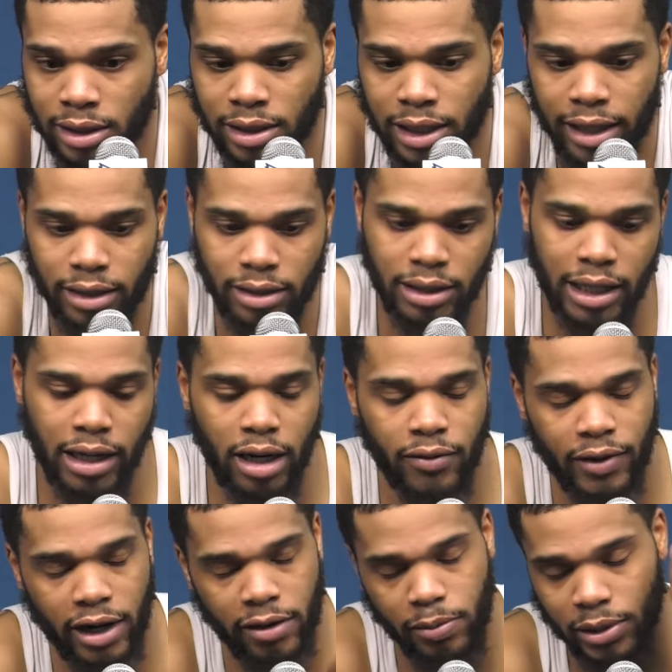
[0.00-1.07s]
Just take care
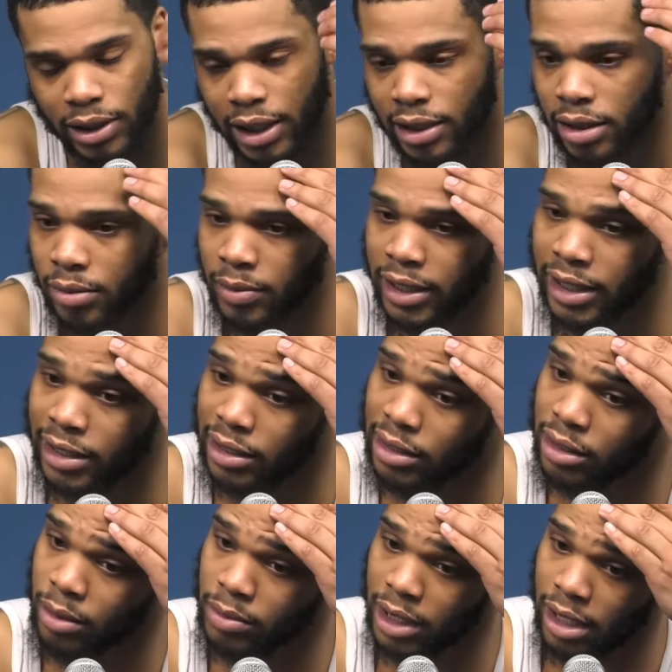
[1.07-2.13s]
of every possession, man.
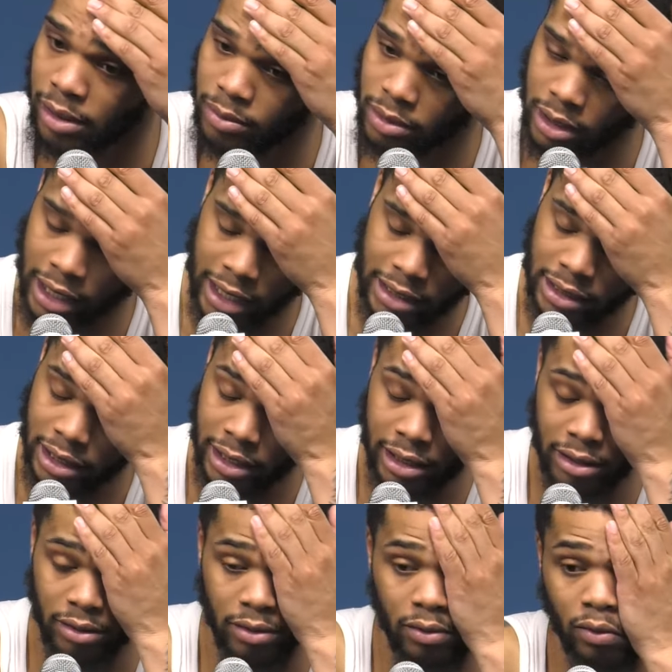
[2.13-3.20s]
Sometimes, like I
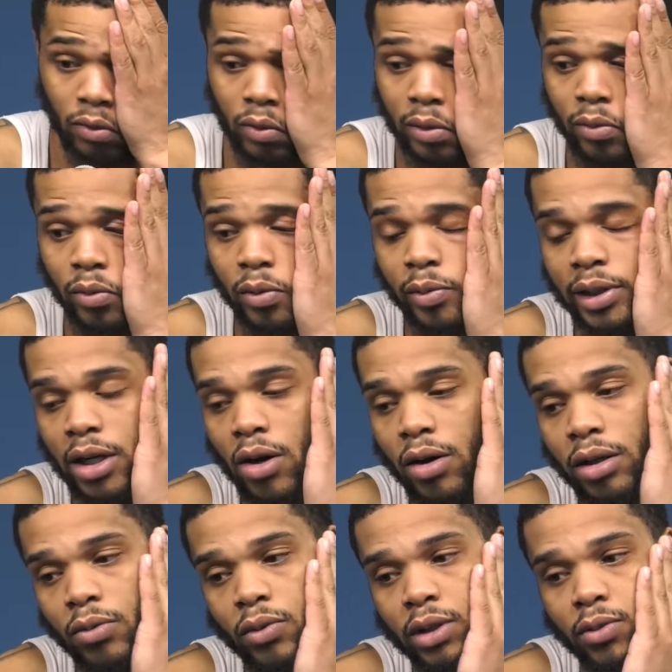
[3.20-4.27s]
said, when we go
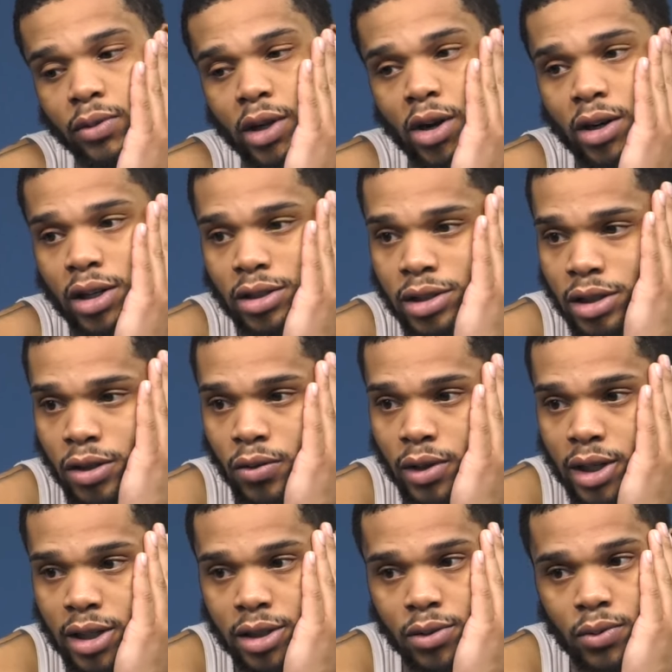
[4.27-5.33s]
on those little
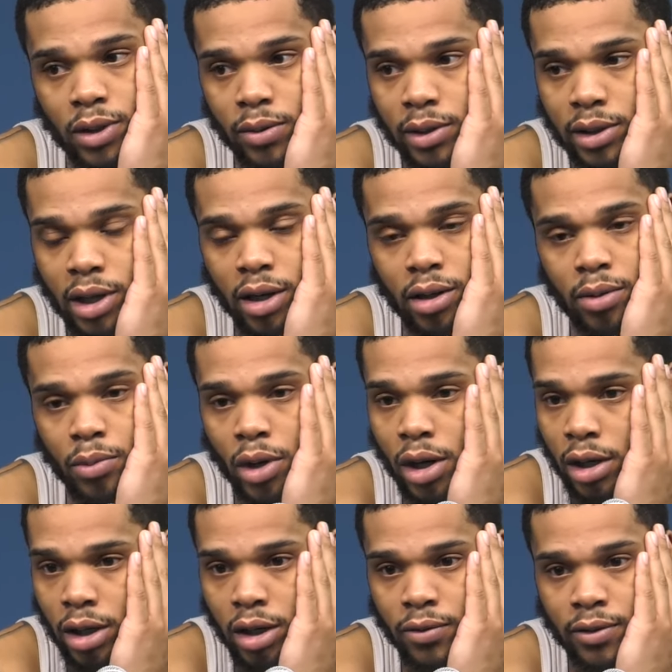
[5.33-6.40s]
runs where we're turning the
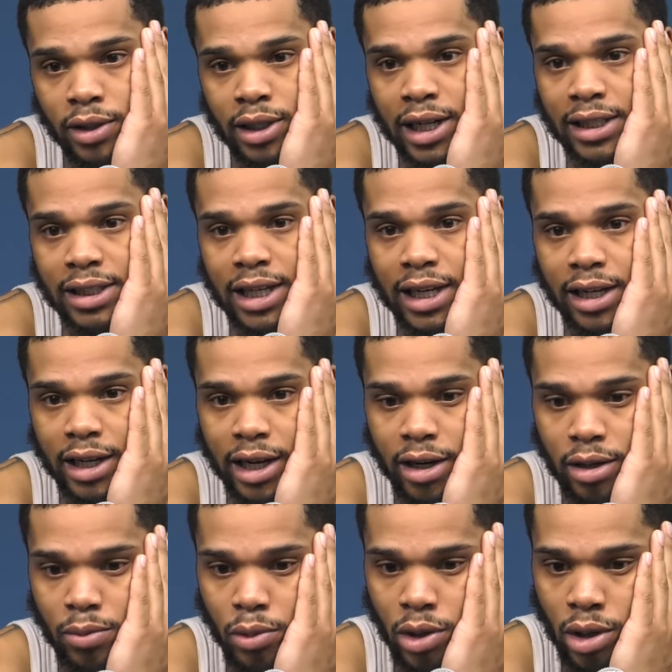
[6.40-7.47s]
ball over, not taking care
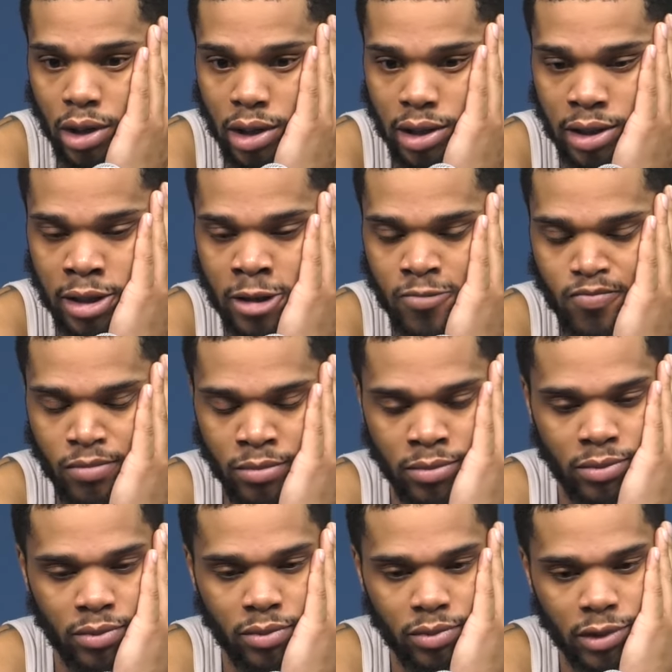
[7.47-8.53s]
of the ball,
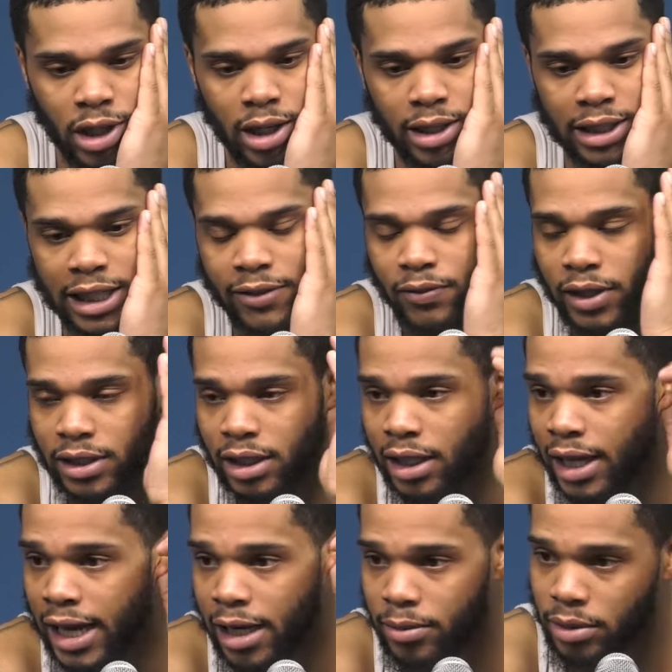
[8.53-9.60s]
defensive
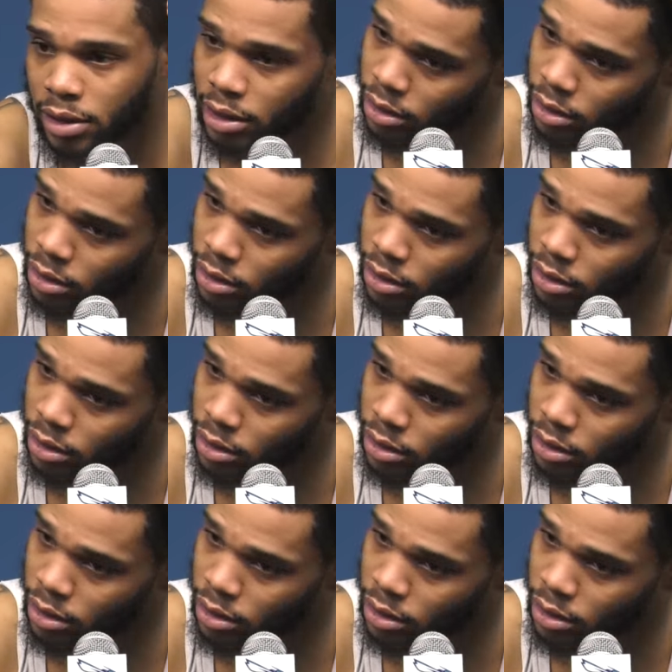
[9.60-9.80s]
laps,